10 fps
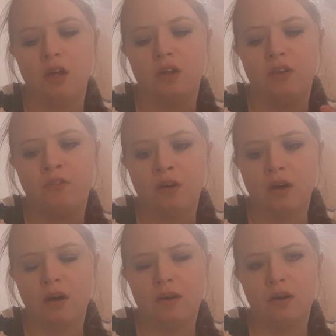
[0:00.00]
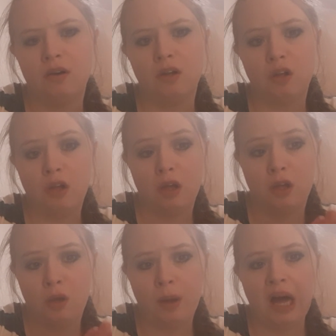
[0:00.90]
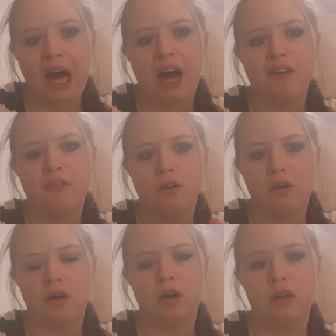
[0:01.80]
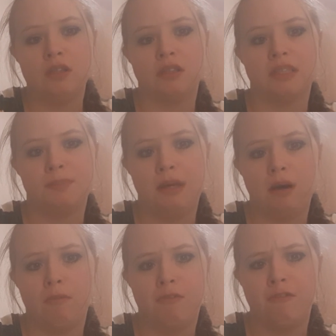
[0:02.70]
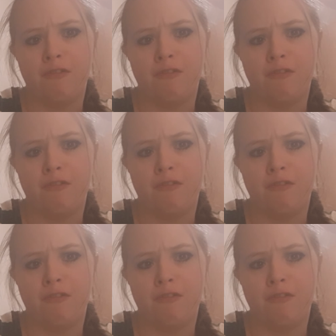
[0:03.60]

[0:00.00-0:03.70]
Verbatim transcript: You've got to, you have got to learn to speak up